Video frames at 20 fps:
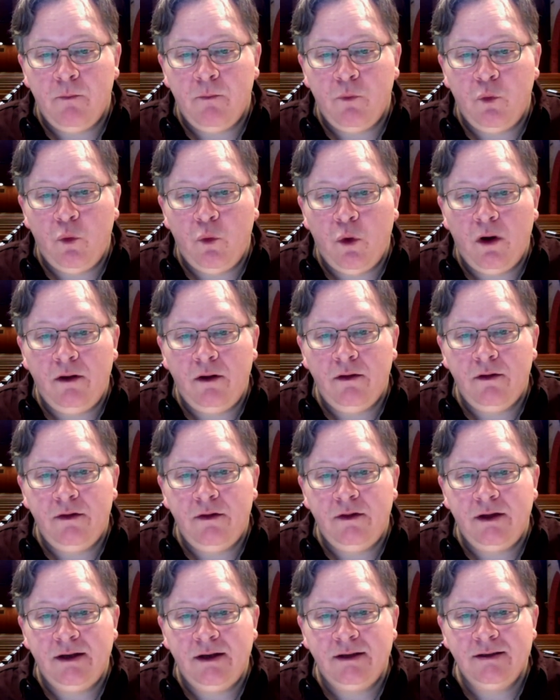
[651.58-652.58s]
One of the
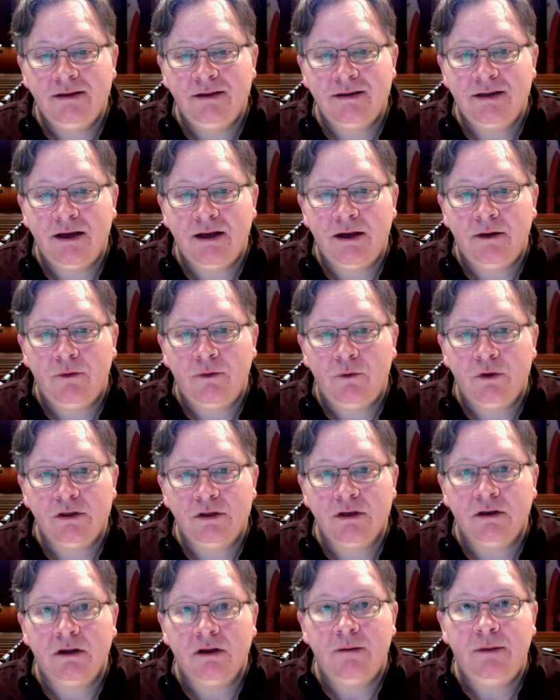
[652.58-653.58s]
things that was
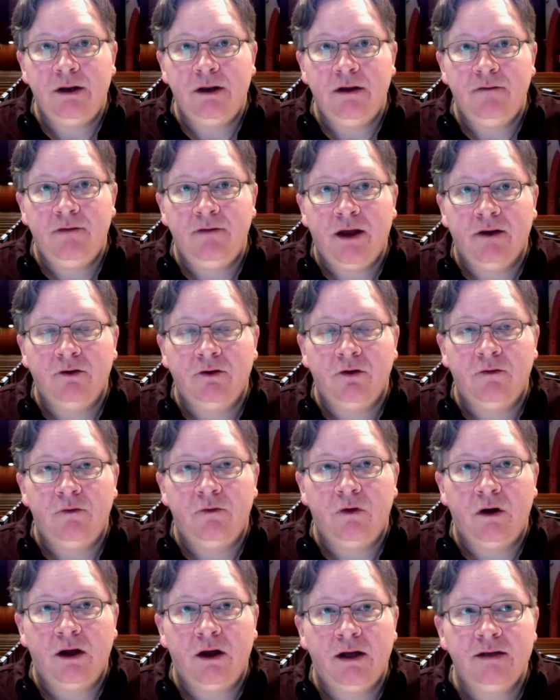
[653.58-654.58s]
a limiting factor
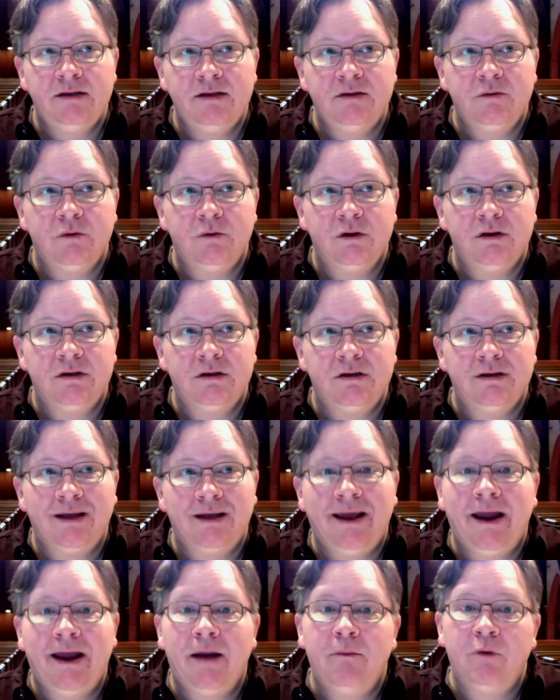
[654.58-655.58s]
for us was
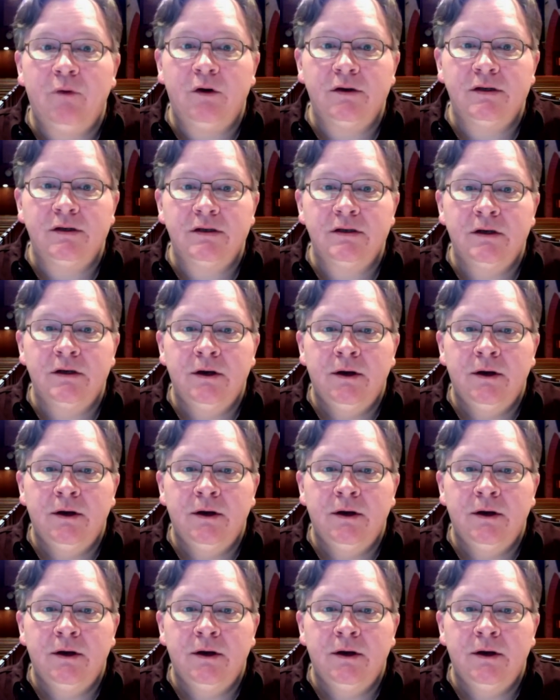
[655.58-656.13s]
cameras.